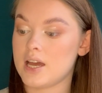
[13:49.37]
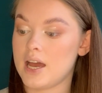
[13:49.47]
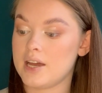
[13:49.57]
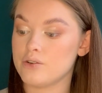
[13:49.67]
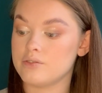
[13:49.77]

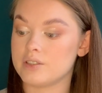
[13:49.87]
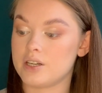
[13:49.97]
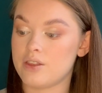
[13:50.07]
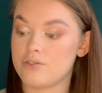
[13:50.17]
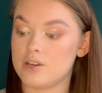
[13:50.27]
Hangover
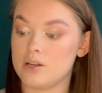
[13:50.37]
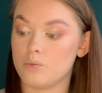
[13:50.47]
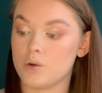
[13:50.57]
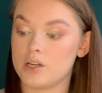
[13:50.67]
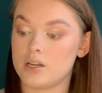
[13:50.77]

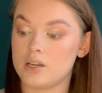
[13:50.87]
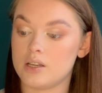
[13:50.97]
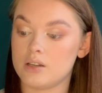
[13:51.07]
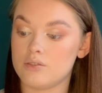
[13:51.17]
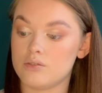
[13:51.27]
3-in-1
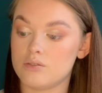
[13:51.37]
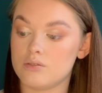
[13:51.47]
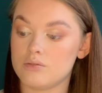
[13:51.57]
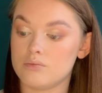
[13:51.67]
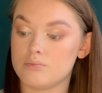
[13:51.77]

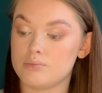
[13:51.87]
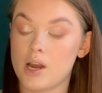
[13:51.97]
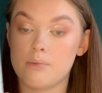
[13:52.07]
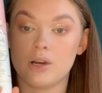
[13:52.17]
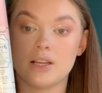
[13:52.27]

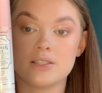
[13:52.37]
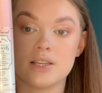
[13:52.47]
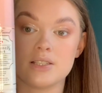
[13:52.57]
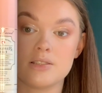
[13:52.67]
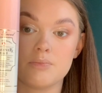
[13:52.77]
primer and
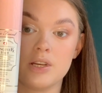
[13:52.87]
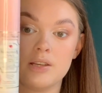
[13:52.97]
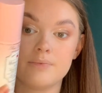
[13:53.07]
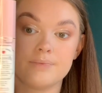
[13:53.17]
setting spray.